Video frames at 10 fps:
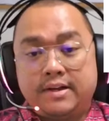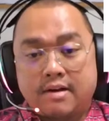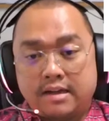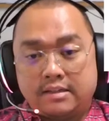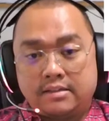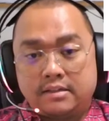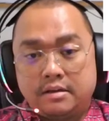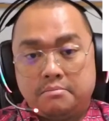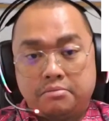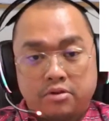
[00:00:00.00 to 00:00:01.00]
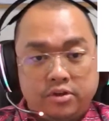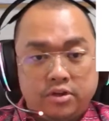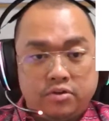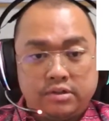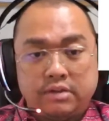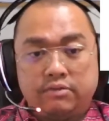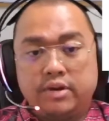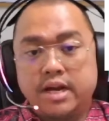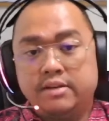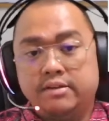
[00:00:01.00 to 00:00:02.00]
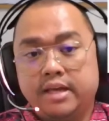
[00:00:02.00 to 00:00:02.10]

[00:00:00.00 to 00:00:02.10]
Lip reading: Specific rights, procedures,